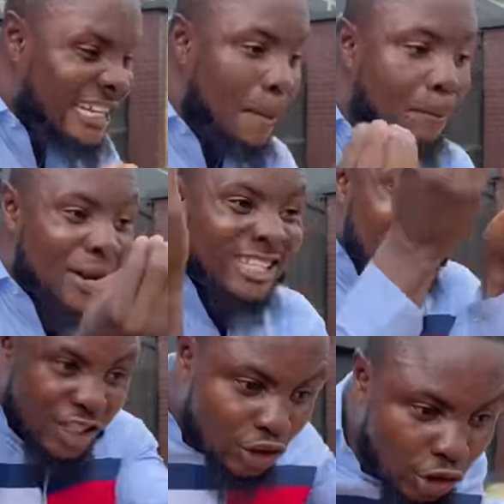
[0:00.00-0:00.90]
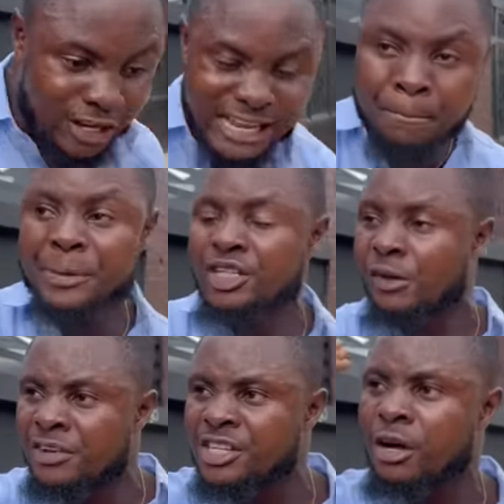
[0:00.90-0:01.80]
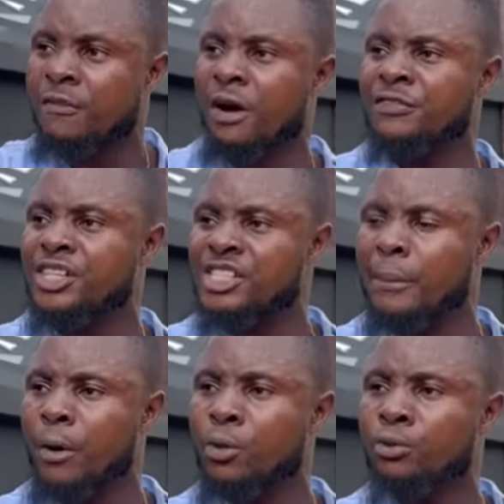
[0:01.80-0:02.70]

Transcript: the prestigious ambience of this neighborhood.